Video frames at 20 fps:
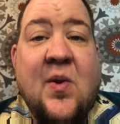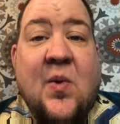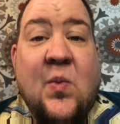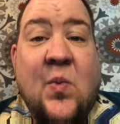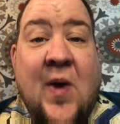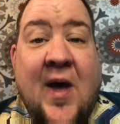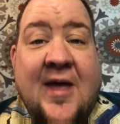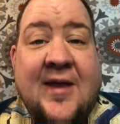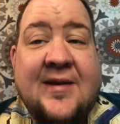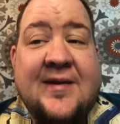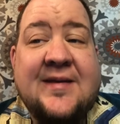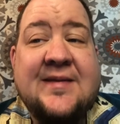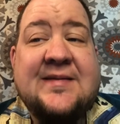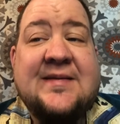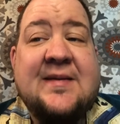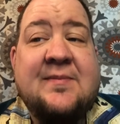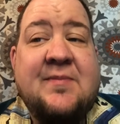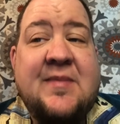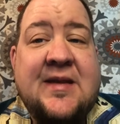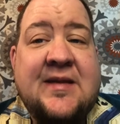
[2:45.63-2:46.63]
What is
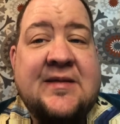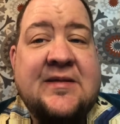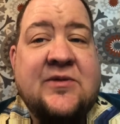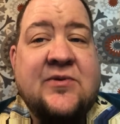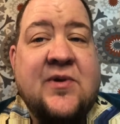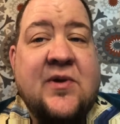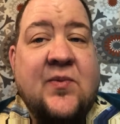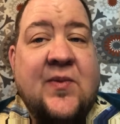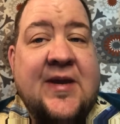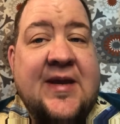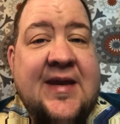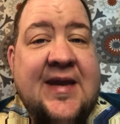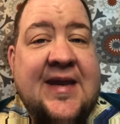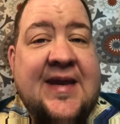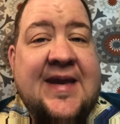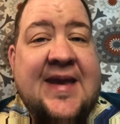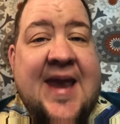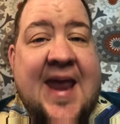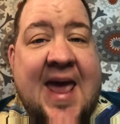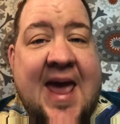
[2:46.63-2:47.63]
the ministry we
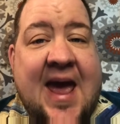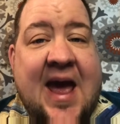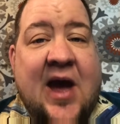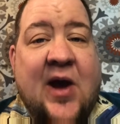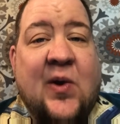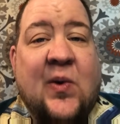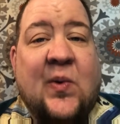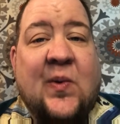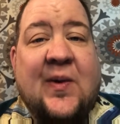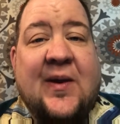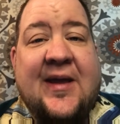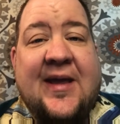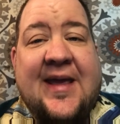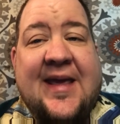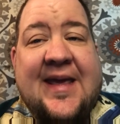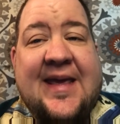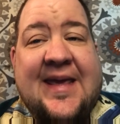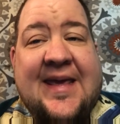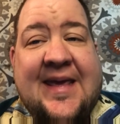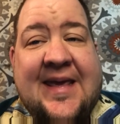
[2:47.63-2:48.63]
need now,
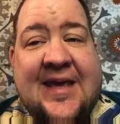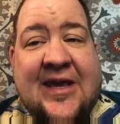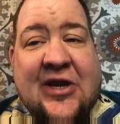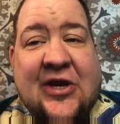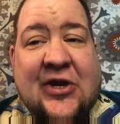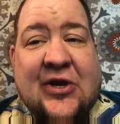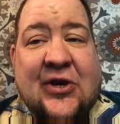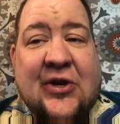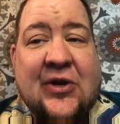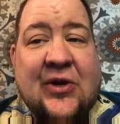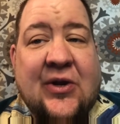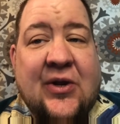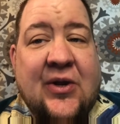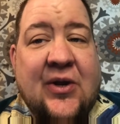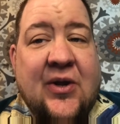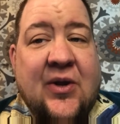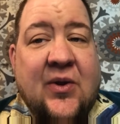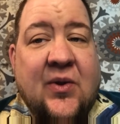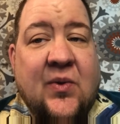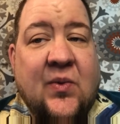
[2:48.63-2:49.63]
here,
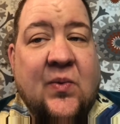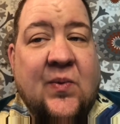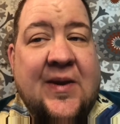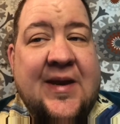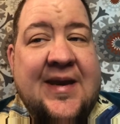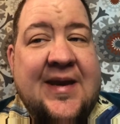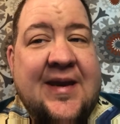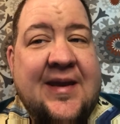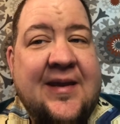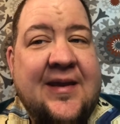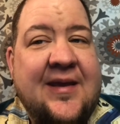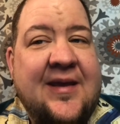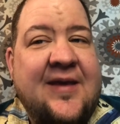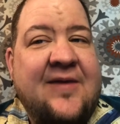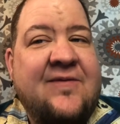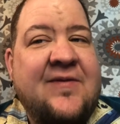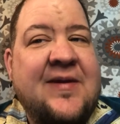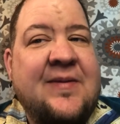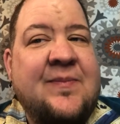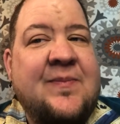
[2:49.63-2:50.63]
when
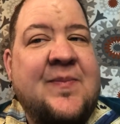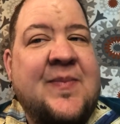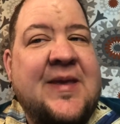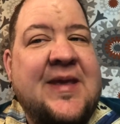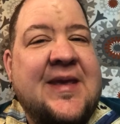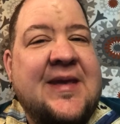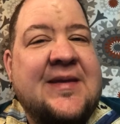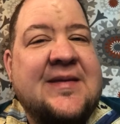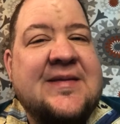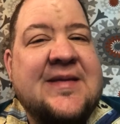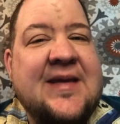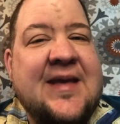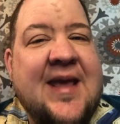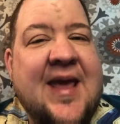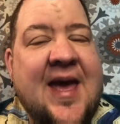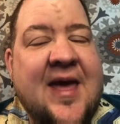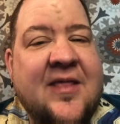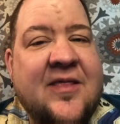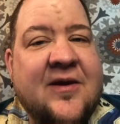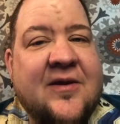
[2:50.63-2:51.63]
even being
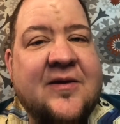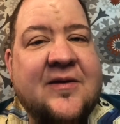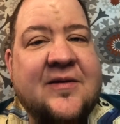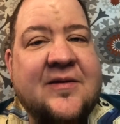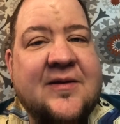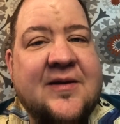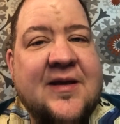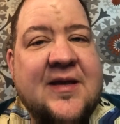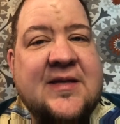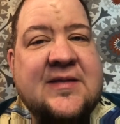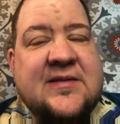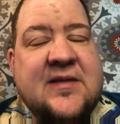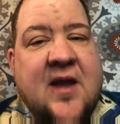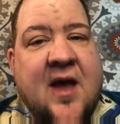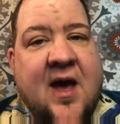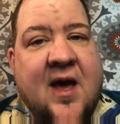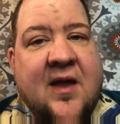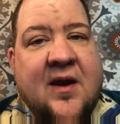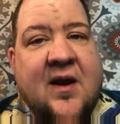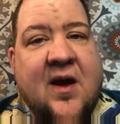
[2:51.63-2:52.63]
together is
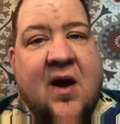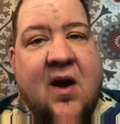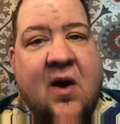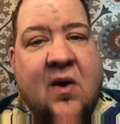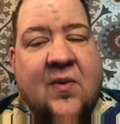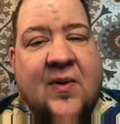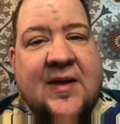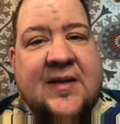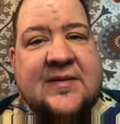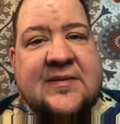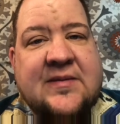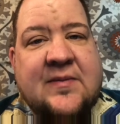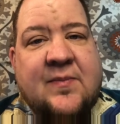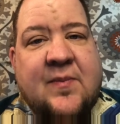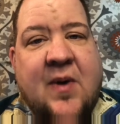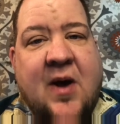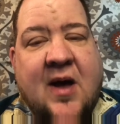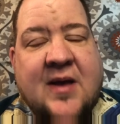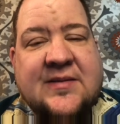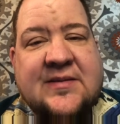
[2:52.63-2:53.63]
not always
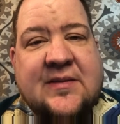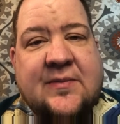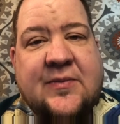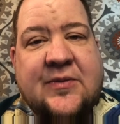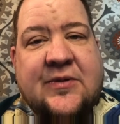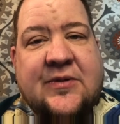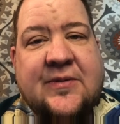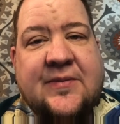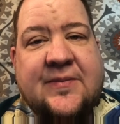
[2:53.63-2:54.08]
possible?